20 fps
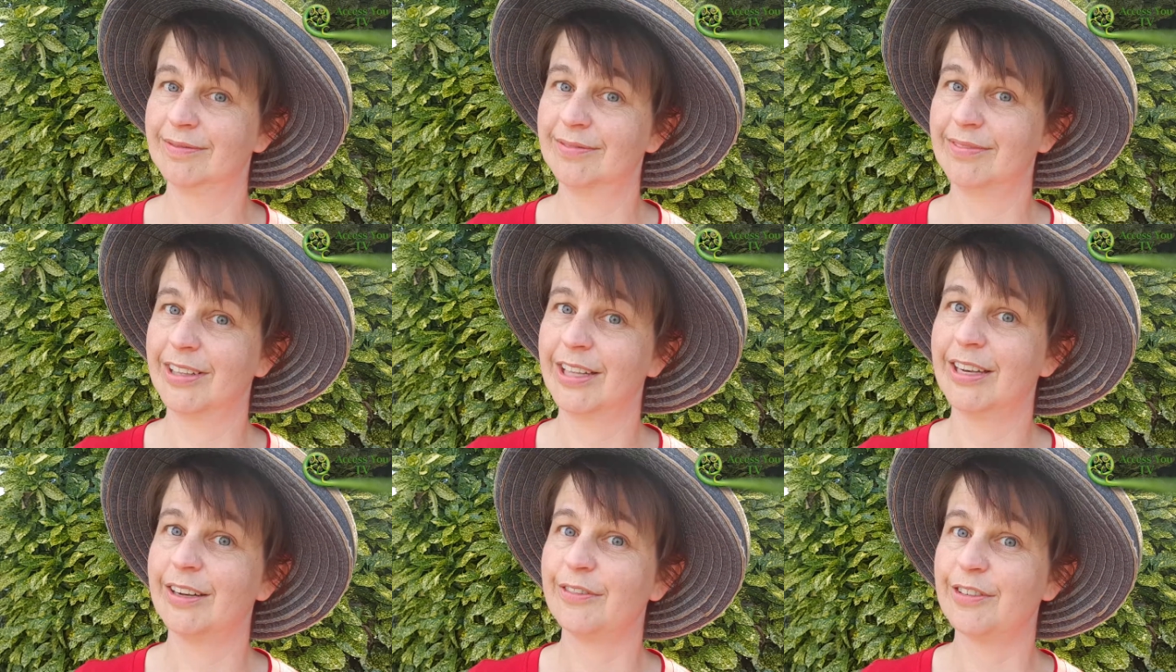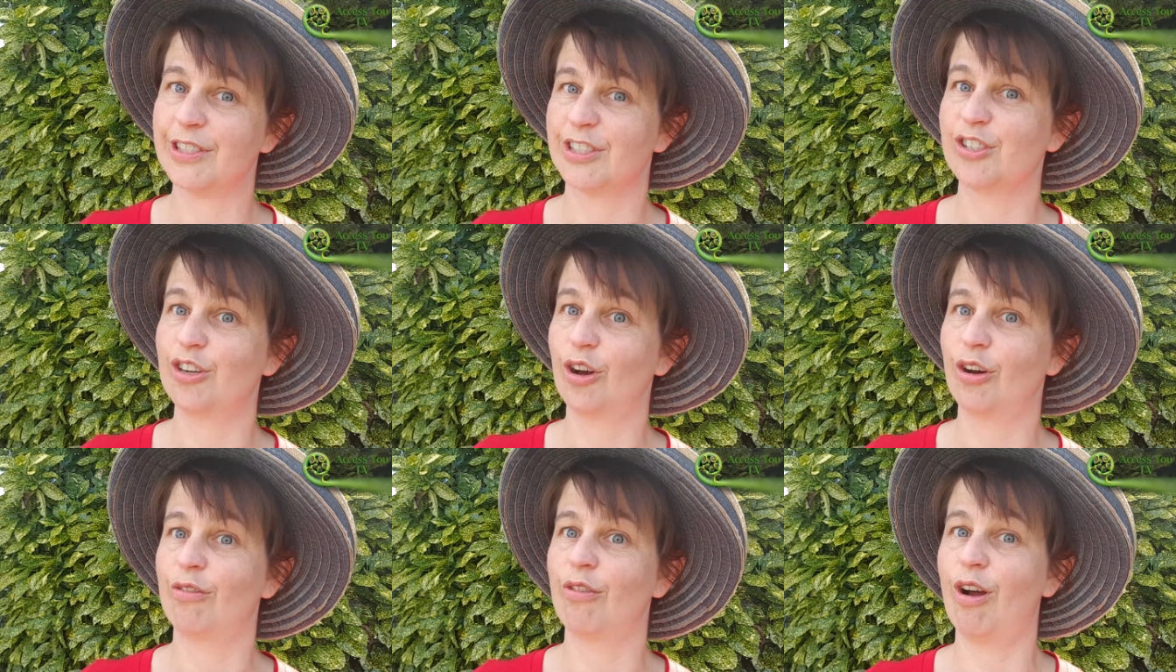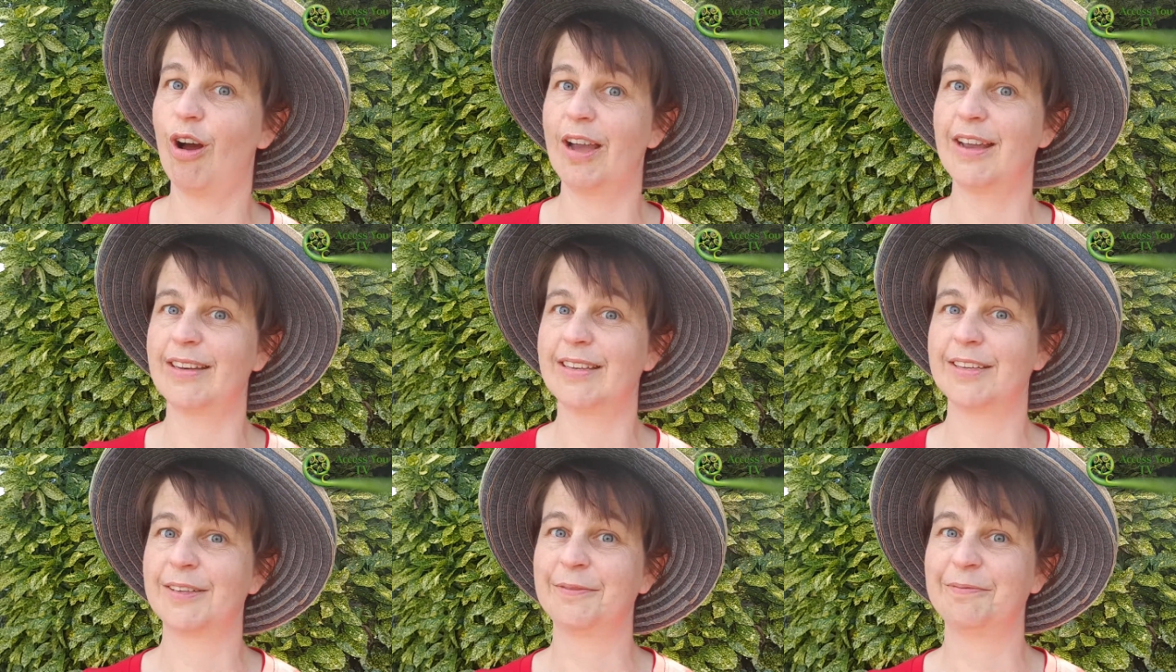that if it's not
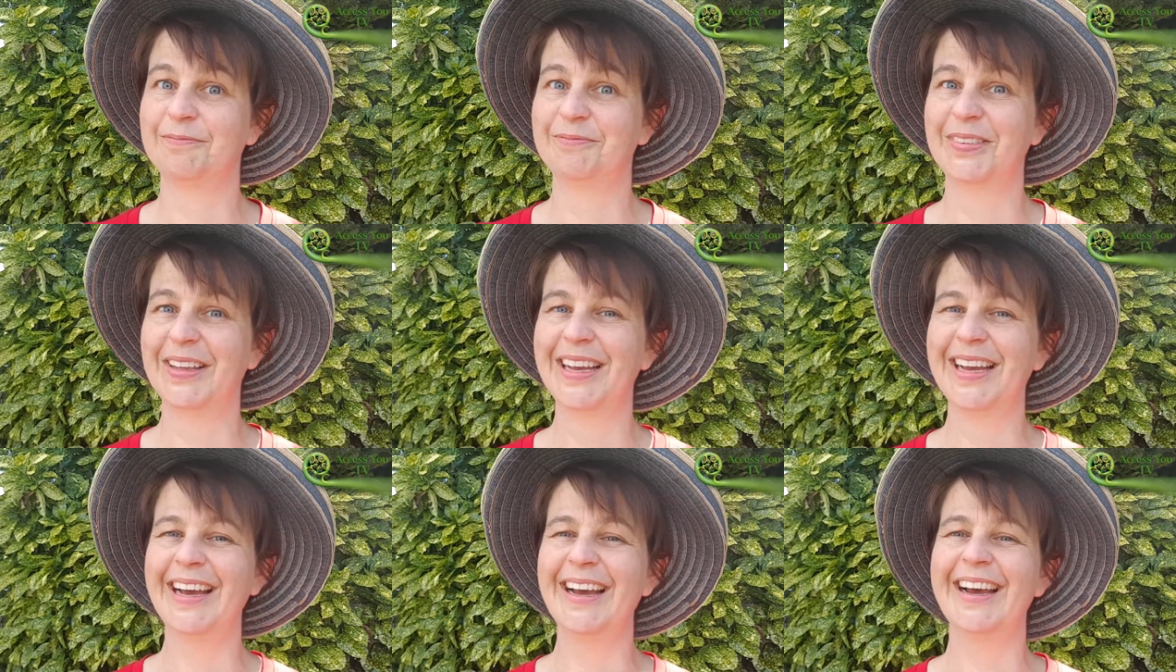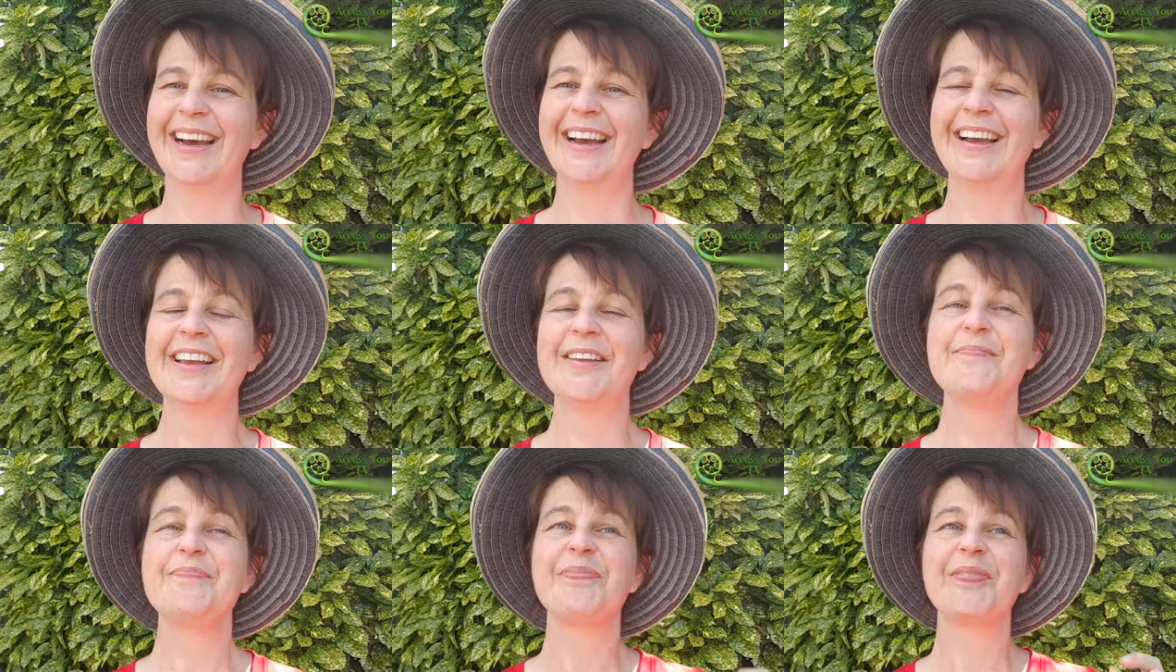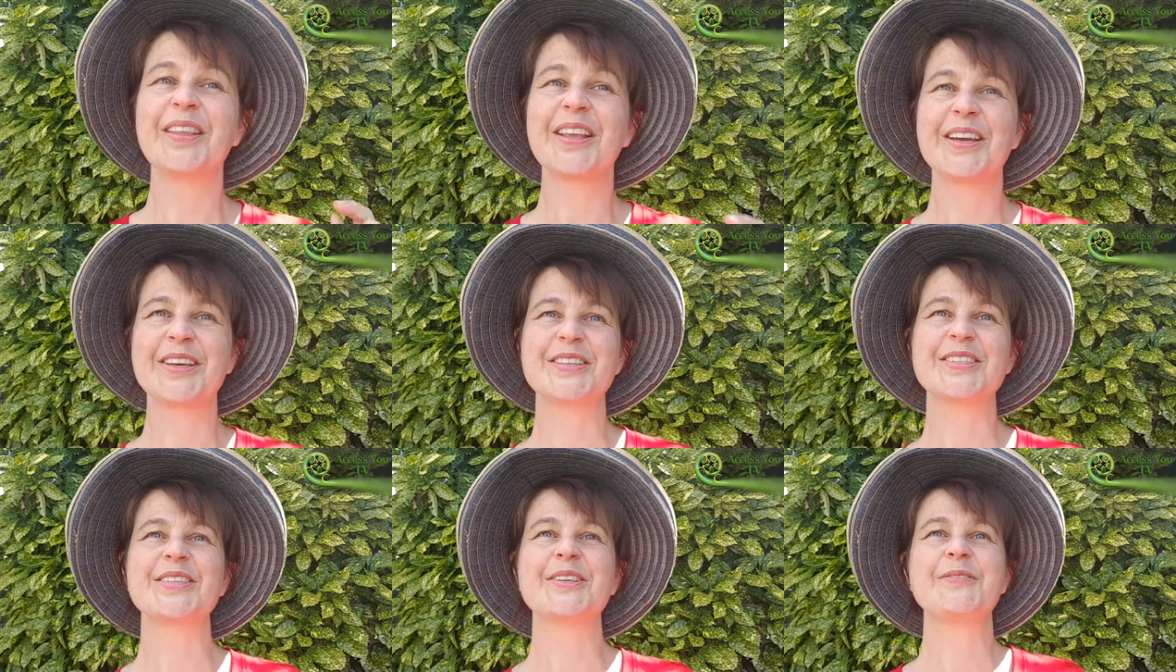right.
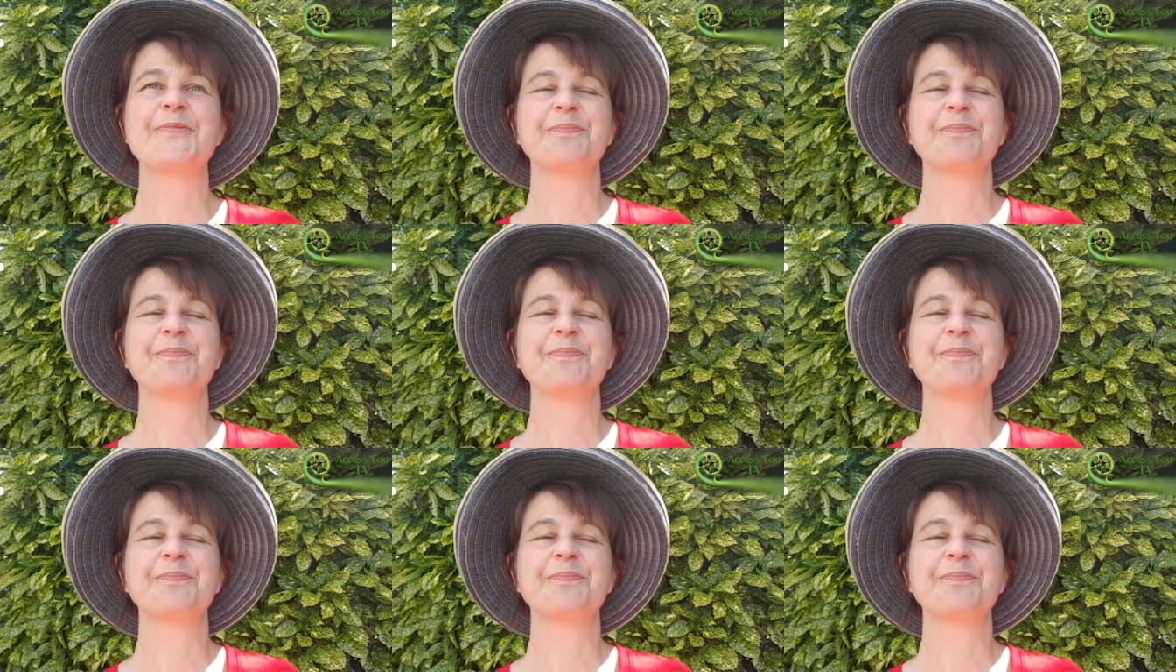Because